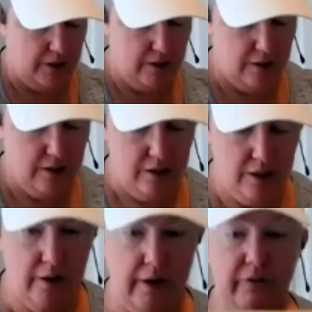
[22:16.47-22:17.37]
But
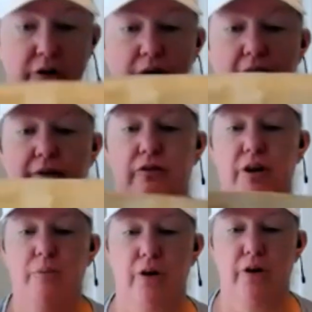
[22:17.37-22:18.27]
I'll have another half of
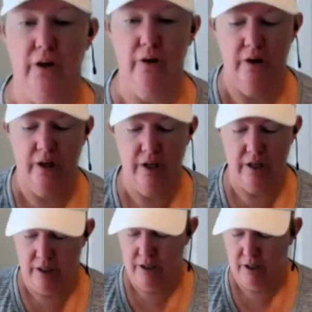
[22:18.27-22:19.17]
fabric there
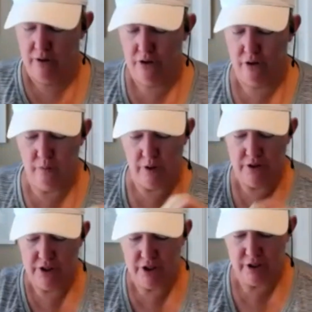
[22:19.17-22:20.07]
to
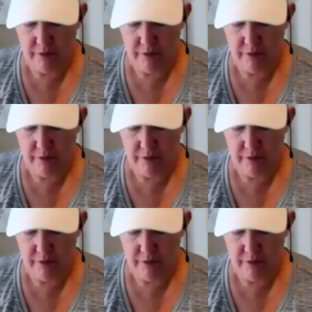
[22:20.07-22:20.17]
stitch